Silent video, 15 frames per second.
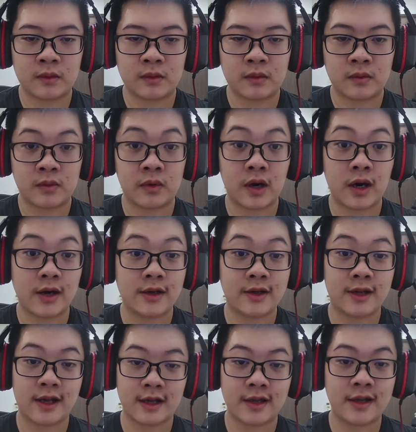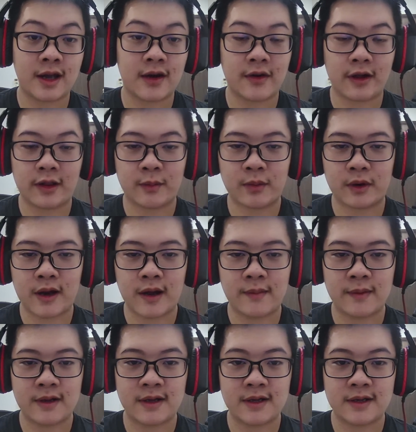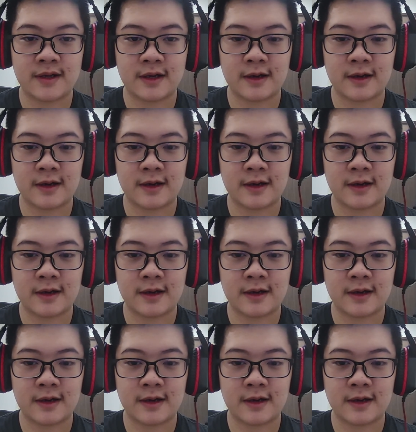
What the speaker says: one other thing that I would like to bring up is